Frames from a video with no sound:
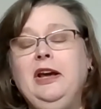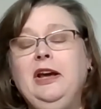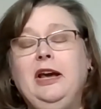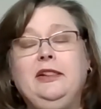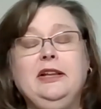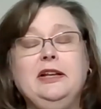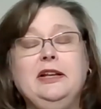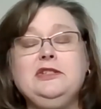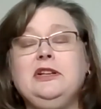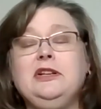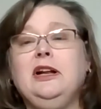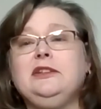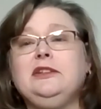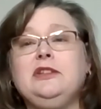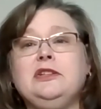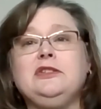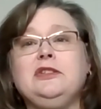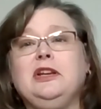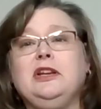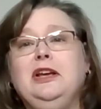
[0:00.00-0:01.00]
And that's not
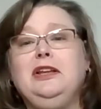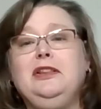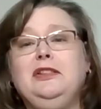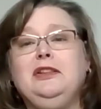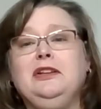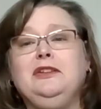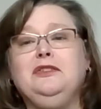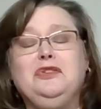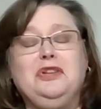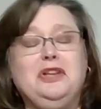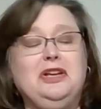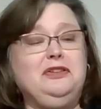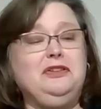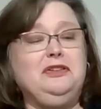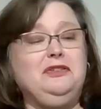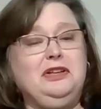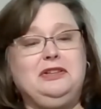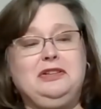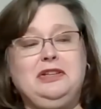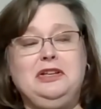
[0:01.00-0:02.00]
to say
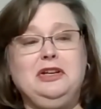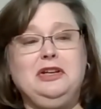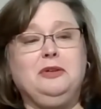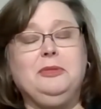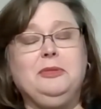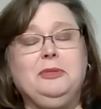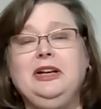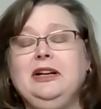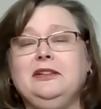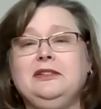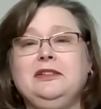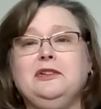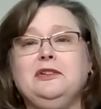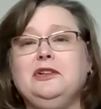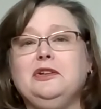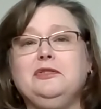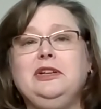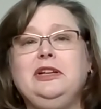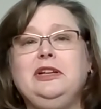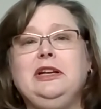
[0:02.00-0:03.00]
that the young men out there
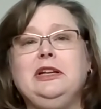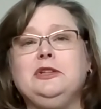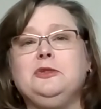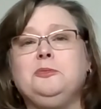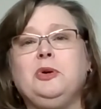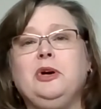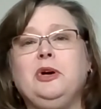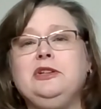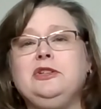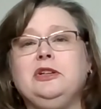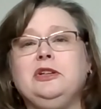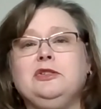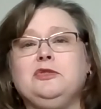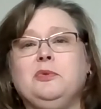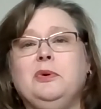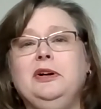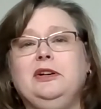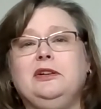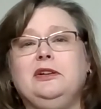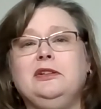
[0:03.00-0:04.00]
don't need inspiration as
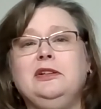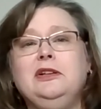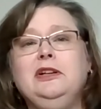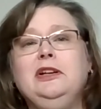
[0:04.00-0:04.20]
well.